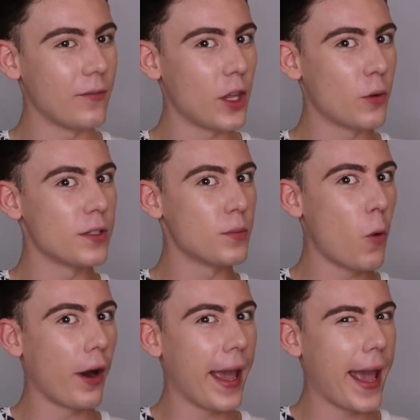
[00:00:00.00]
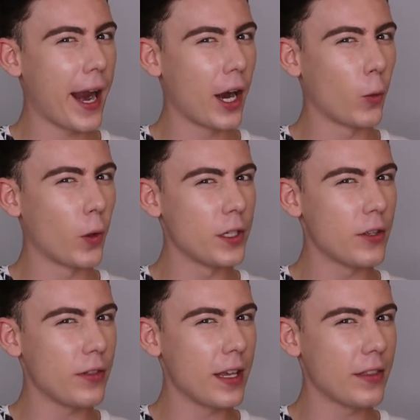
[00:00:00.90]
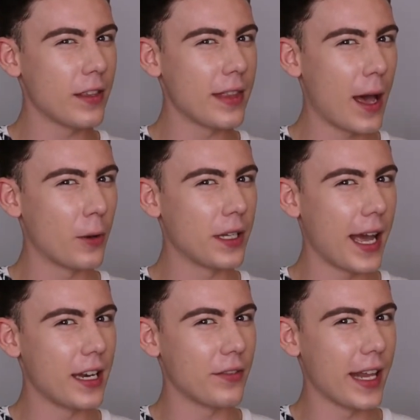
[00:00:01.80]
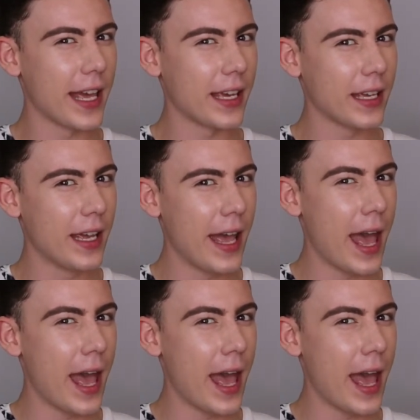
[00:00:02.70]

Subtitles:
if there was more hair, wouldn't you think that that would kind of, like,